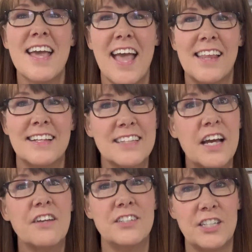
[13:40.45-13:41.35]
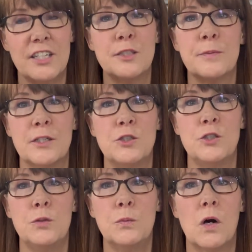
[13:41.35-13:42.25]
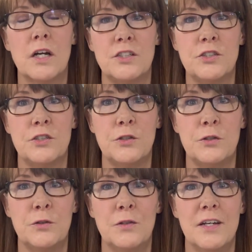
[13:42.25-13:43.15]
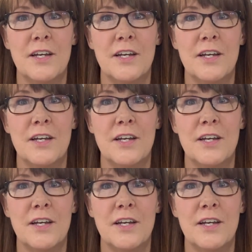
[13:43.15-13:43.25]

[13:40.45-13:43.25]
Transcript: And that's kind of a challenge because you want to